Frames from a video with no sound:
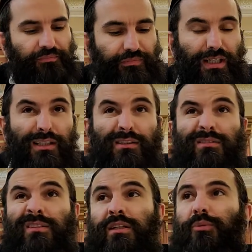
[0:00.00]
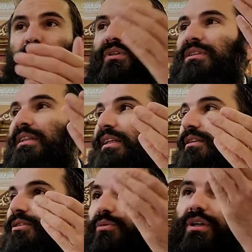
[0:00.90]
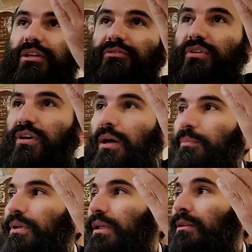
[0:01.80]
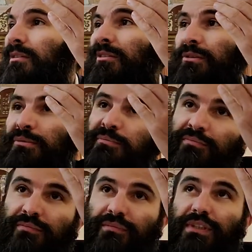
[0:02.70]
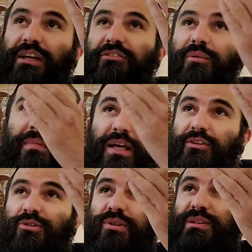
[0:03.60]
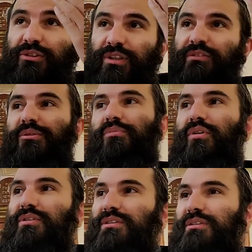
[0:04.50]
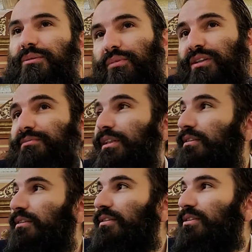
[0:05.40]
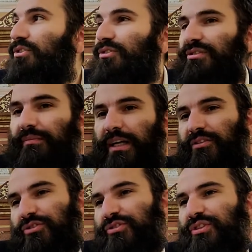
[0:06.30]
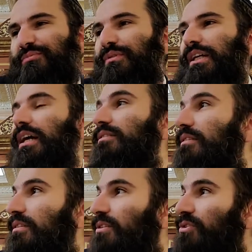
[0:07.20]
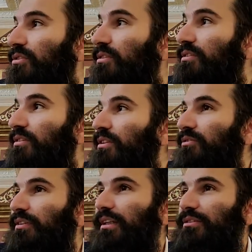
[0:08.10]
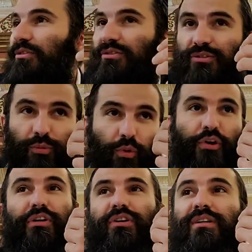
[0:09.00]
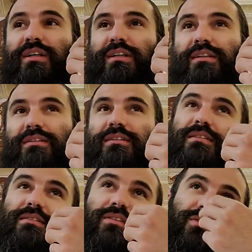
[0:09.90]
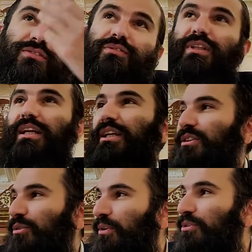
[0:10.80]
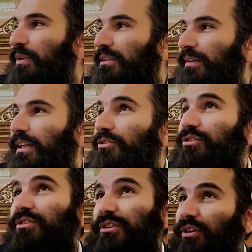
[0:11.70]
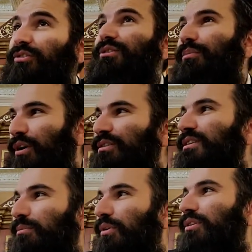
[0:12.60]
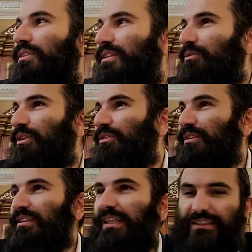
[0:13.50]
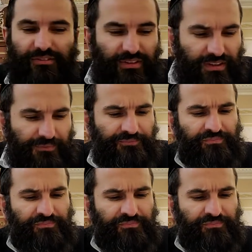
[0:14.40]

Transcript: Right? It's like a person that is working for a company. You have the managers and you have the boss. The boss makes the decisions. The managers just play out the decisions. Right? So the worker doesn't really care so much about the managers. He knows the boss is the boss. He's the one who decides everything.